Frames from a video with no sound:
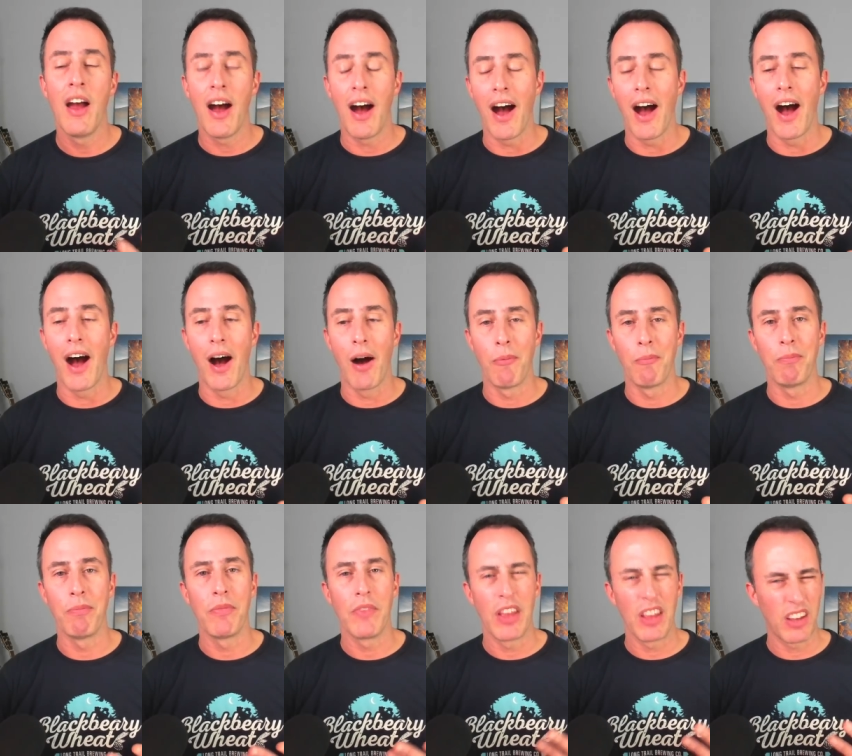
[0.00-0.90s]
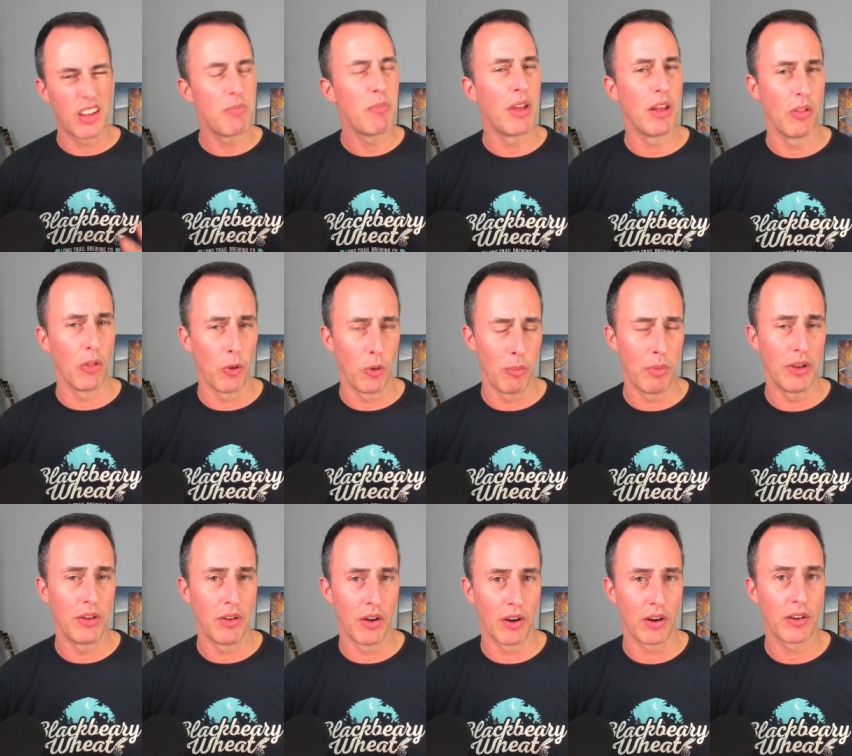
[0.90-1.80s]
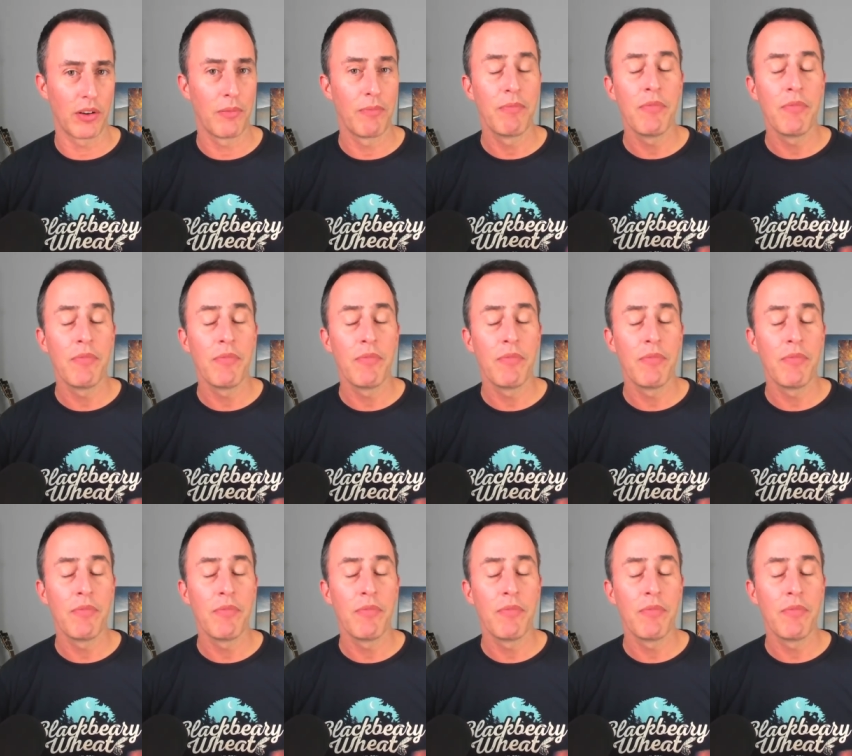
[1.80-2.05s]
It can be a little bit dark.